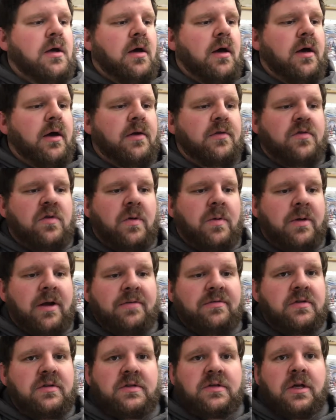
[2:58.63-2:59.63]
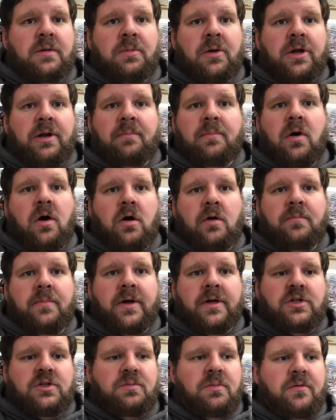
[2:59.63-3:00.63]
uh, and so he would have to sleep on a park
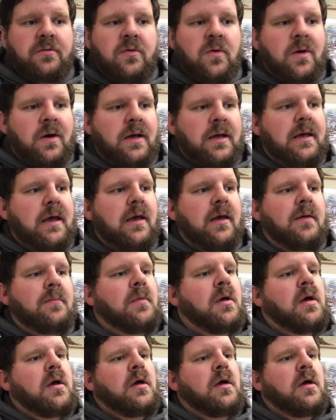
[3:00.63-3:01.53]
bench before a game.